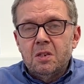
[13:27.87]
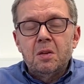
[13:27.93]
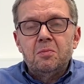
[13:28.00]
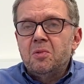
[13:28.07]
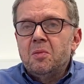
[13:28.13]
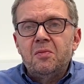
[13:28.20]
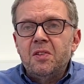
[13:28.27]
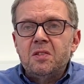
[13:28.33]

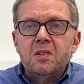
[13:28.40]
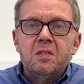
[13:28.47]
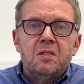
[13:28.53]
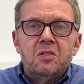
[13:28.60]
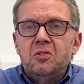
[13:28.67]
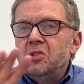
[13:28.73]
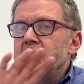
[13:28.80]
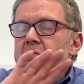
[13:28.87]
Temporary visa,
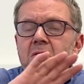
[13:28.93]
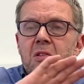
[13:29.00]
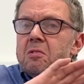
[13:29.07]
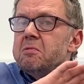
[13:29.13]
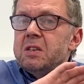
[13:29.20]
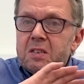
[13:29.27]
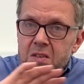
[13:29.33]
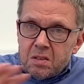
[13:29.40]
generally
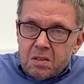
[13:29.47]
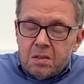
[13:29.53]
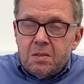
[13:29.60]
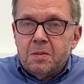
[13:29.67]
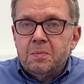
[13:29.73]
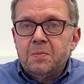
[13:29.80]
there isn't.